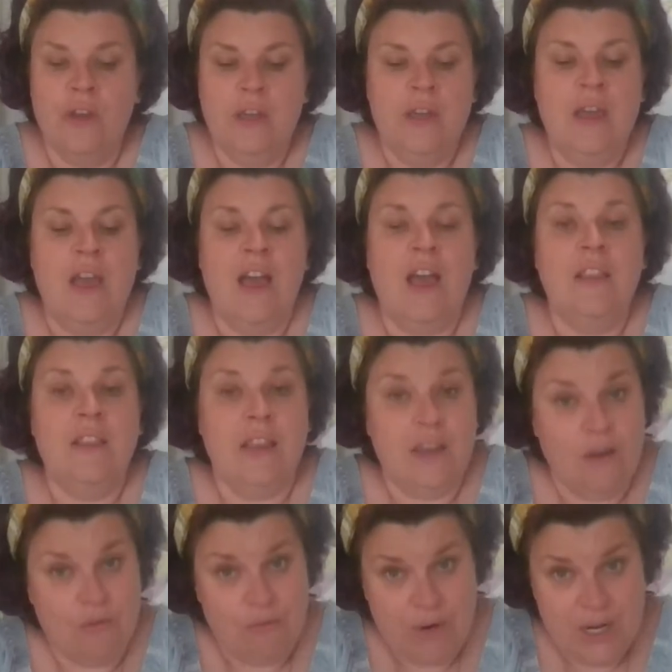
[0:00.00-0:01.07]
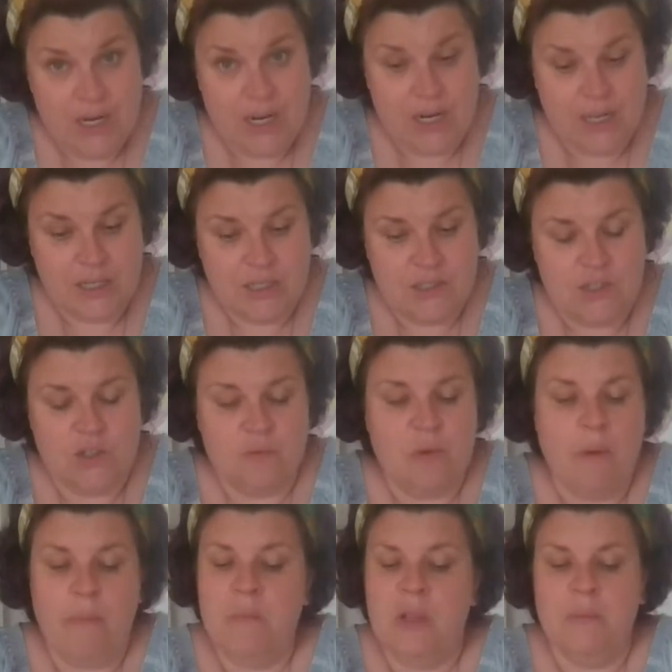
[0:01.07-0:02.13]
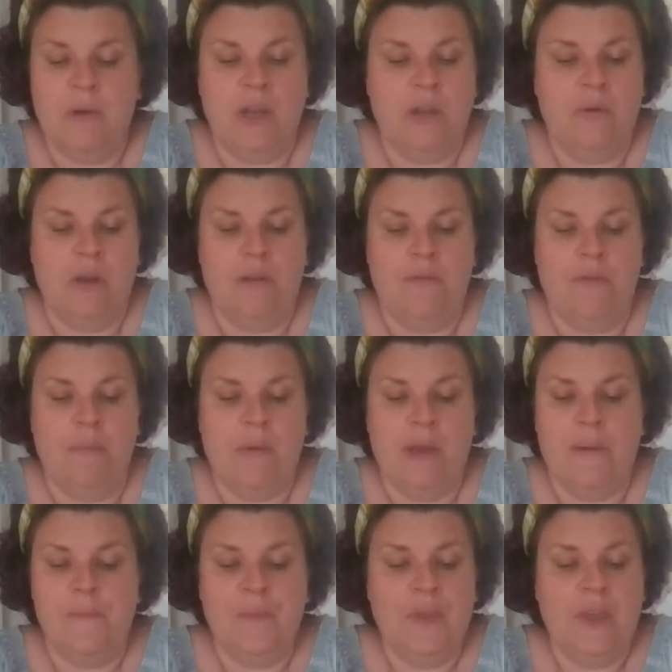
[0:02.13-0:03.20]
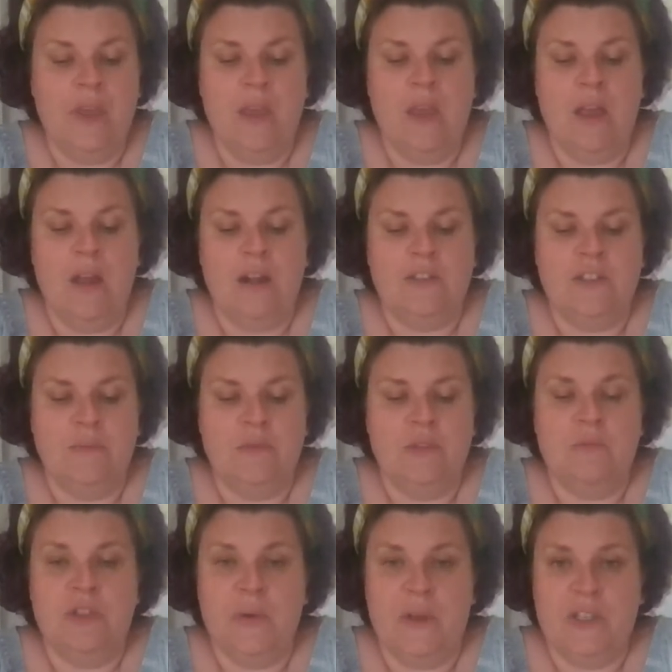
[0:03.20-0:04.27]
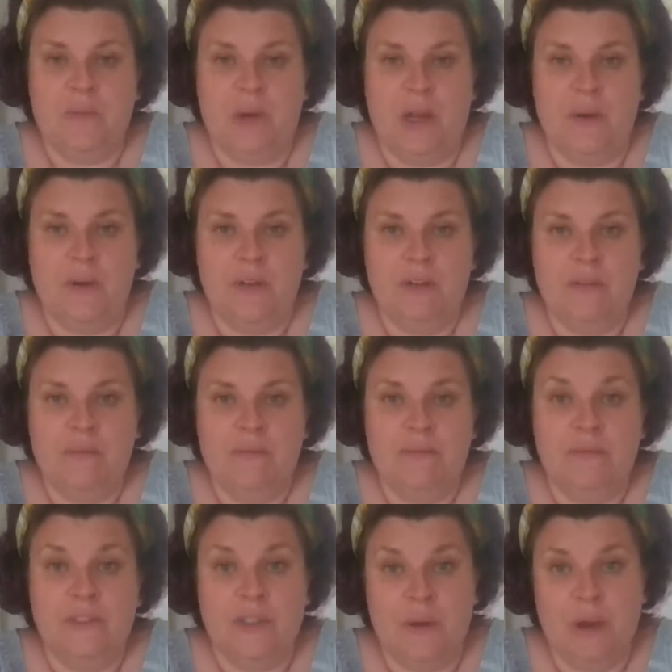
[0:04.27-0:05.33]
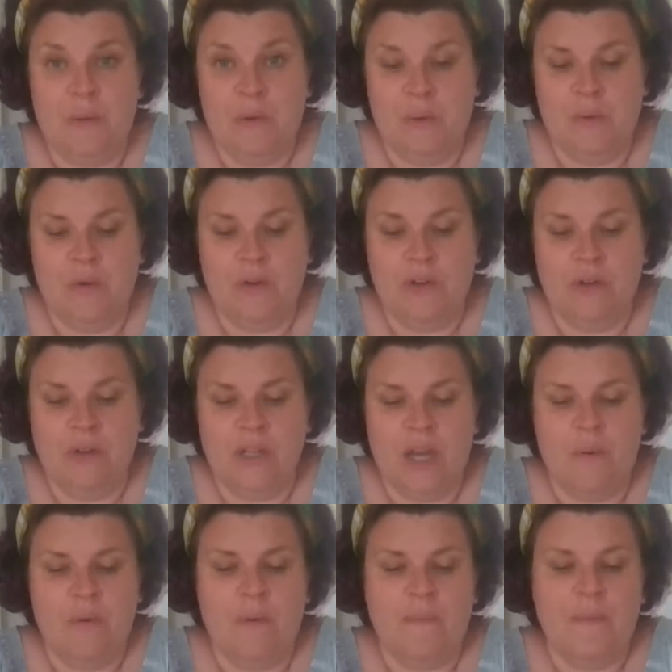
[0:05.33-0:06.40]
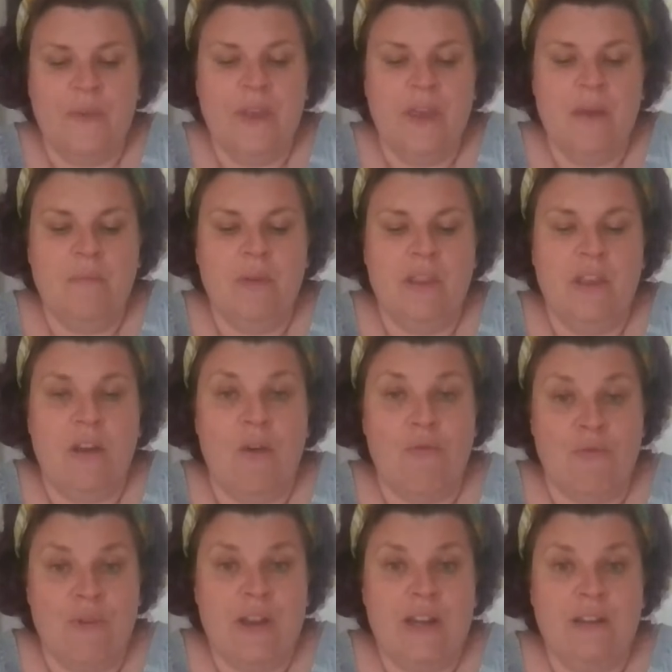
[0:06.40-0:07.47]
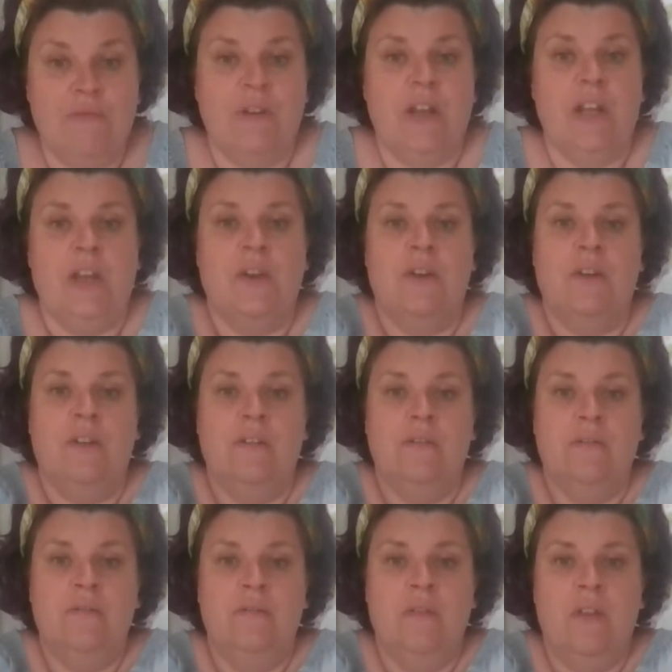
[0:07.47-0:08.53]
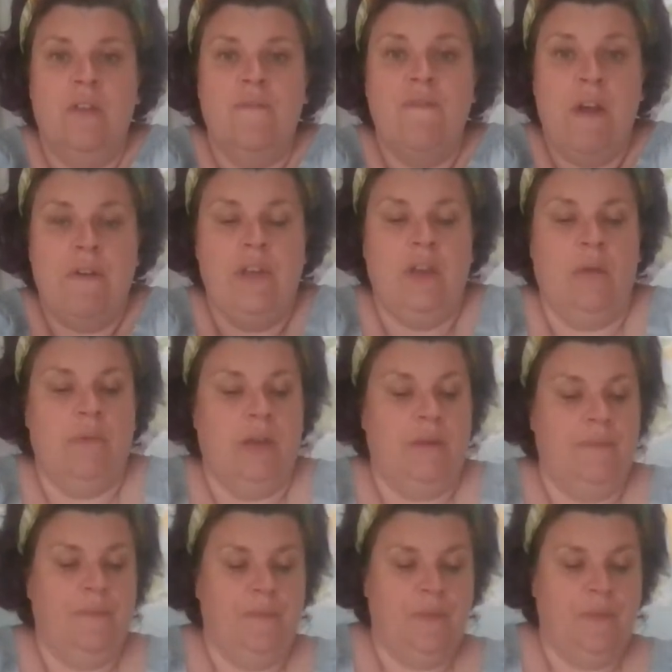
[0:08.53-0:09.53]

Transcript: And they are really nice. You just pop them in the microwave for a bit. Some of them do explode, so I will warn you on that one. But they are really, really good. Very yummy.